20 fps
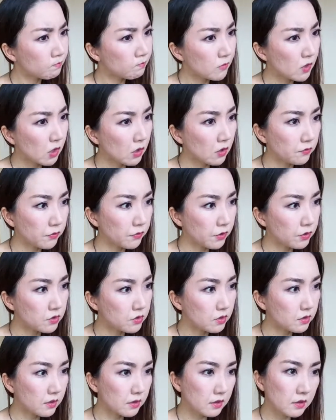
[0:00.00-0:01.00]

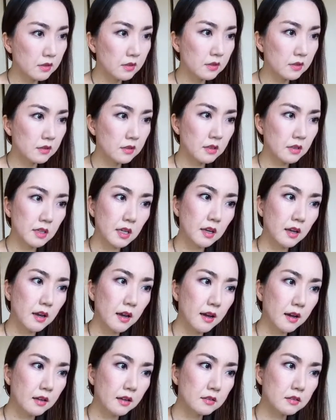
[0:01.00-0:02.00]
confusion that I
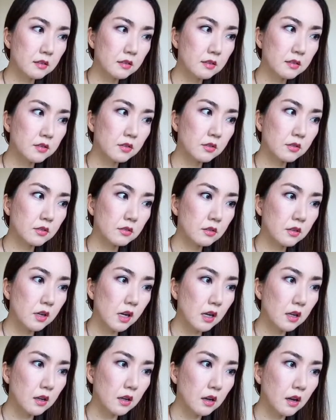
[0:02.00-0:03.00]
had. So
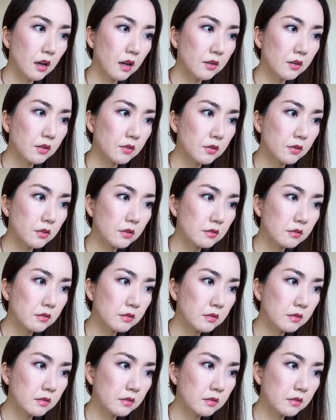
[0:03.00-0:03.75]
I don't know.